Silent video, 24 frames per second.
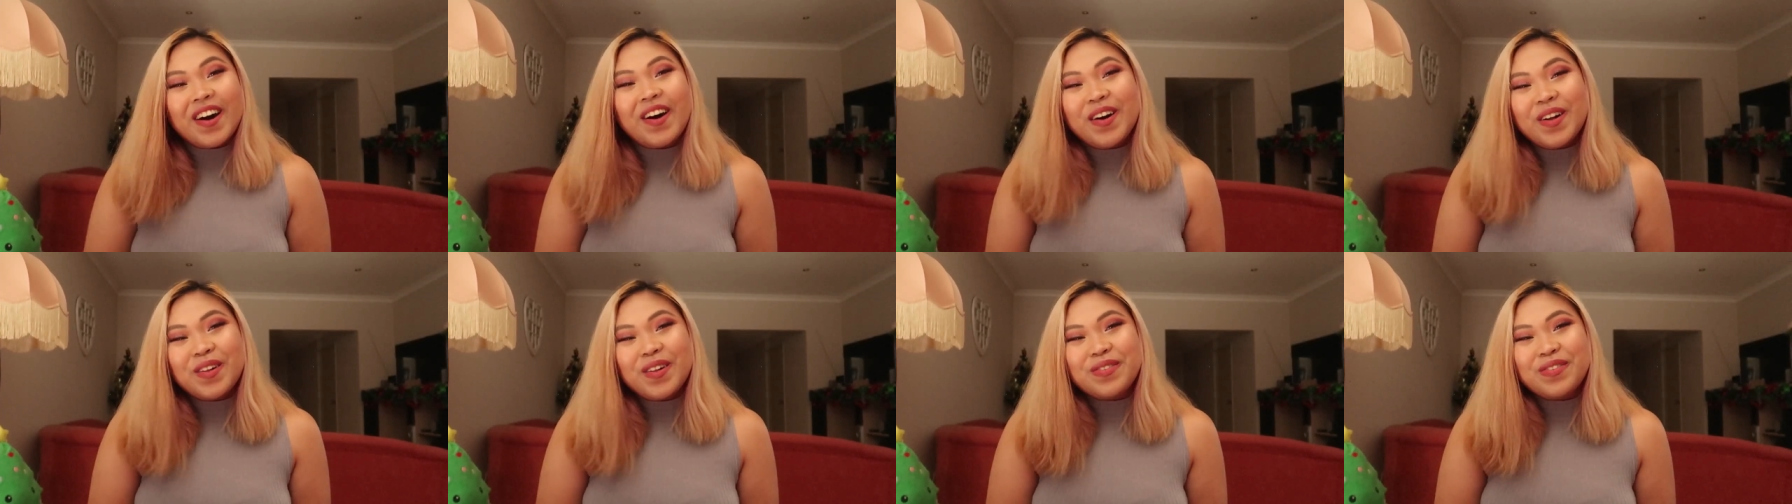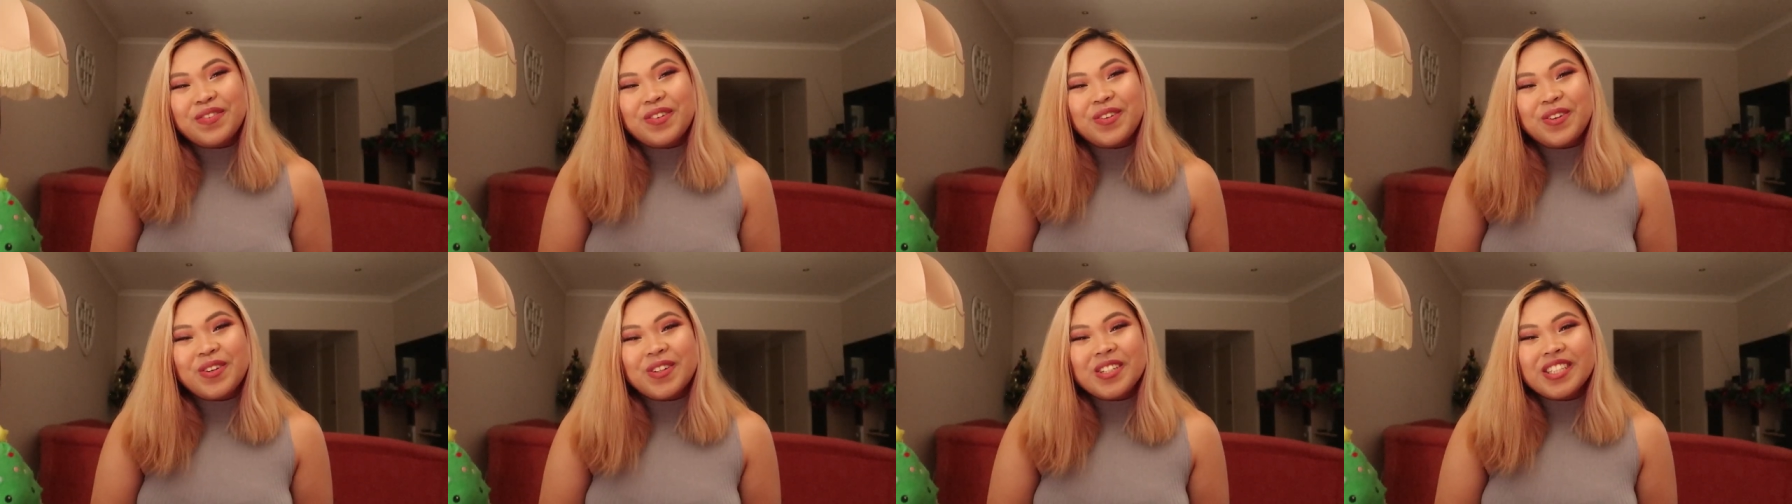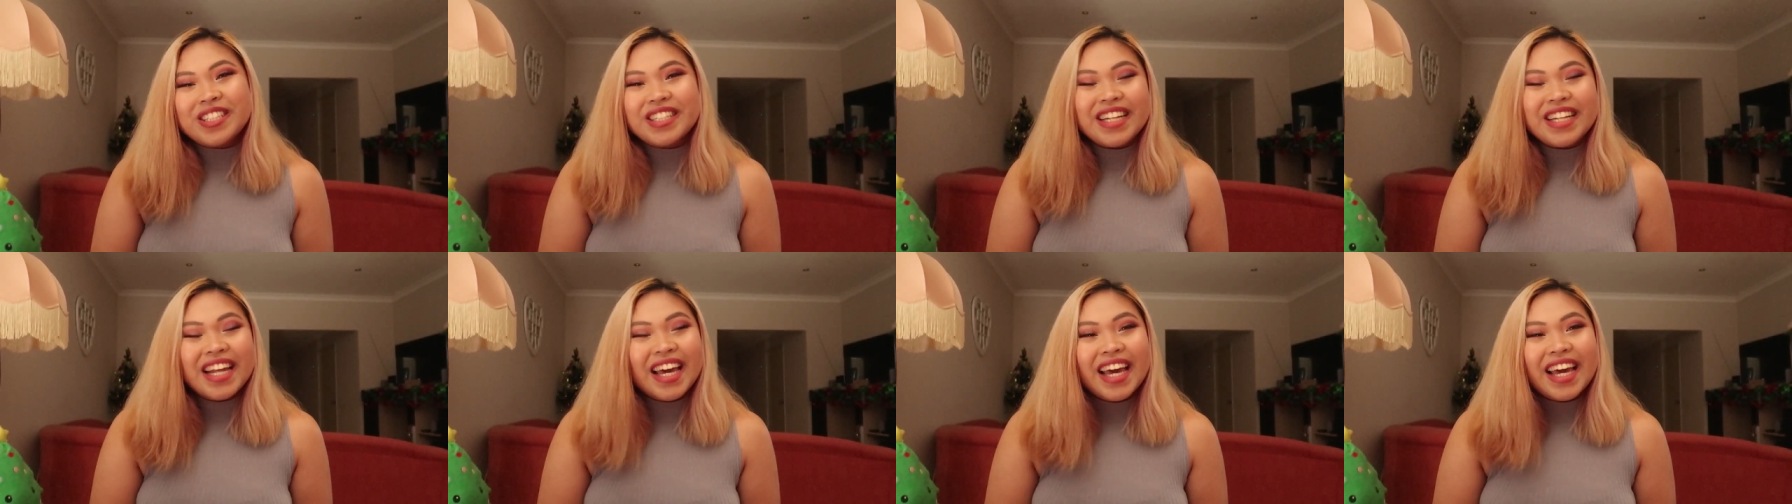all for
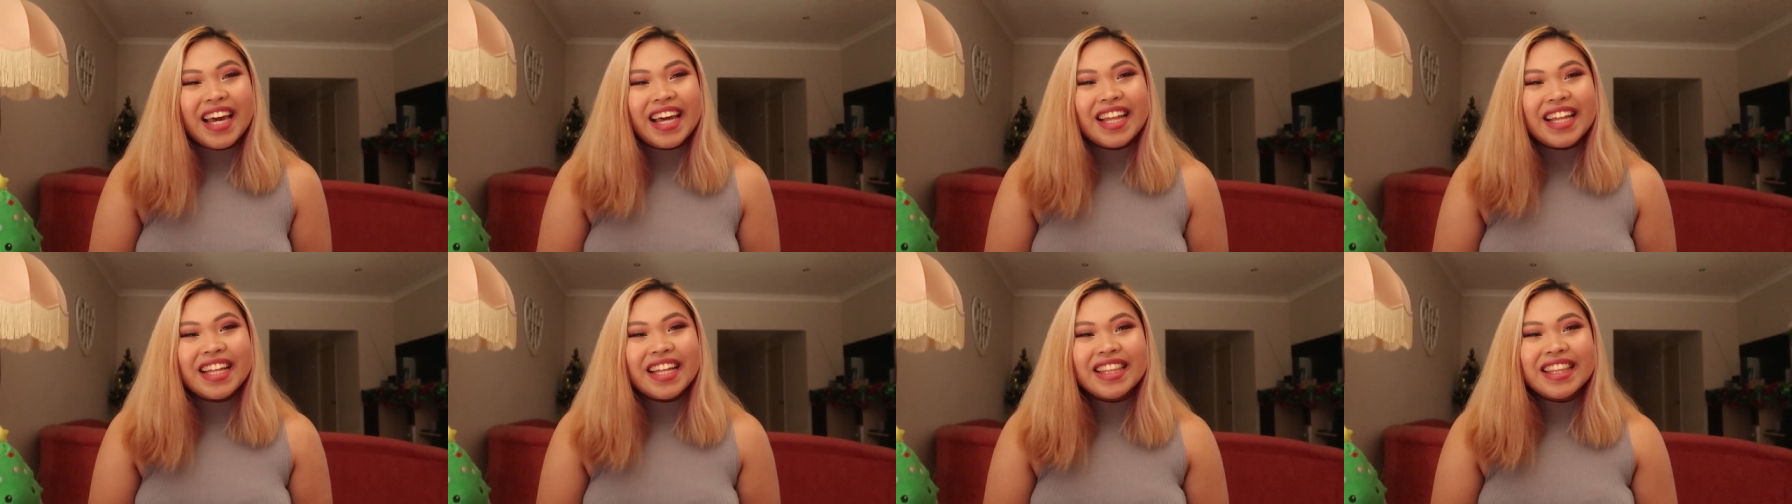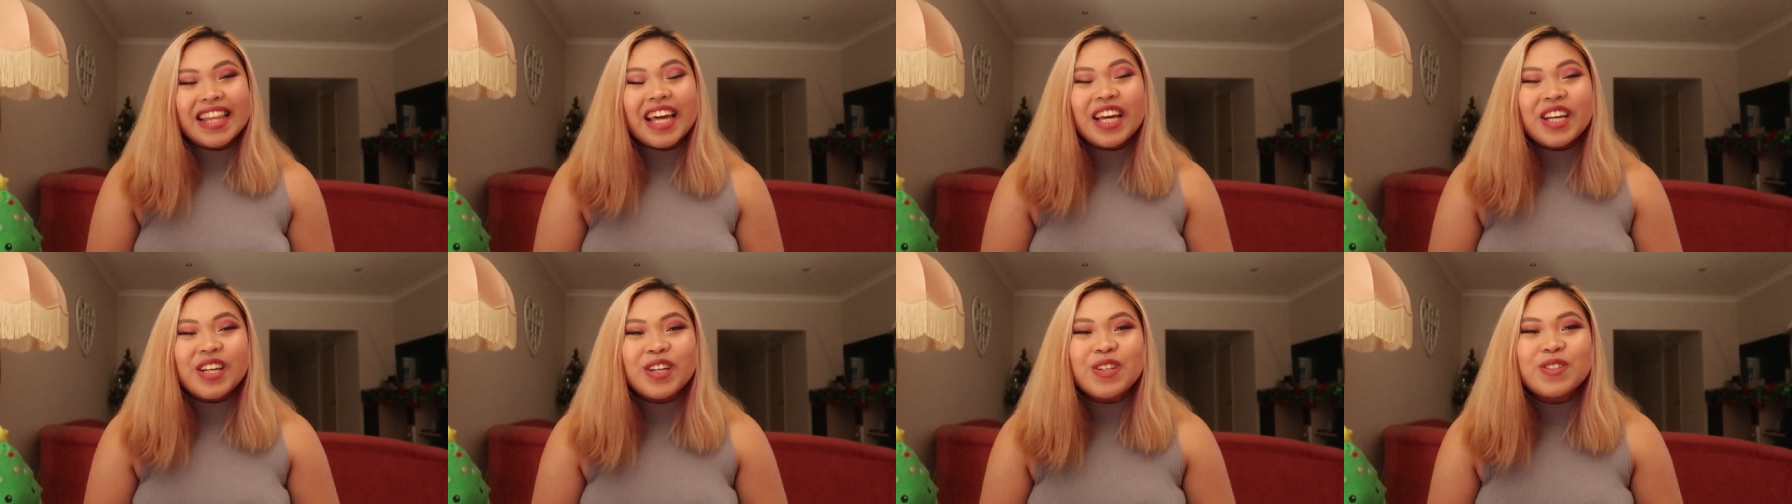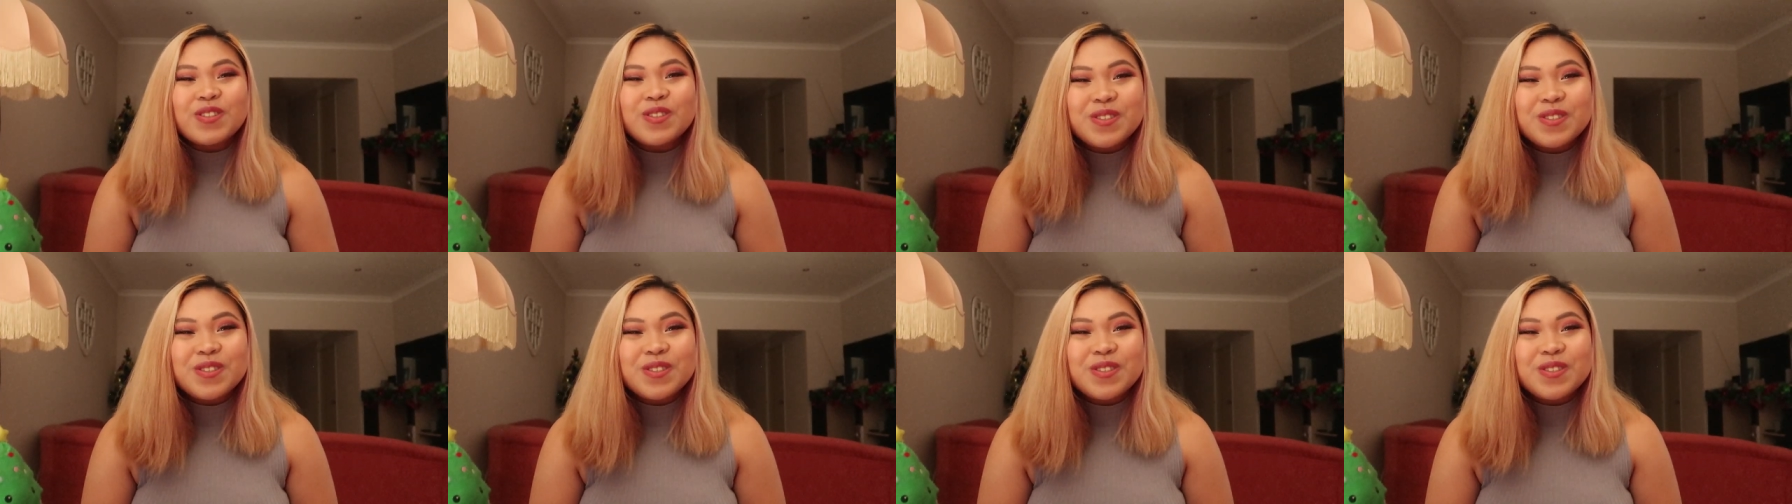today. Thank you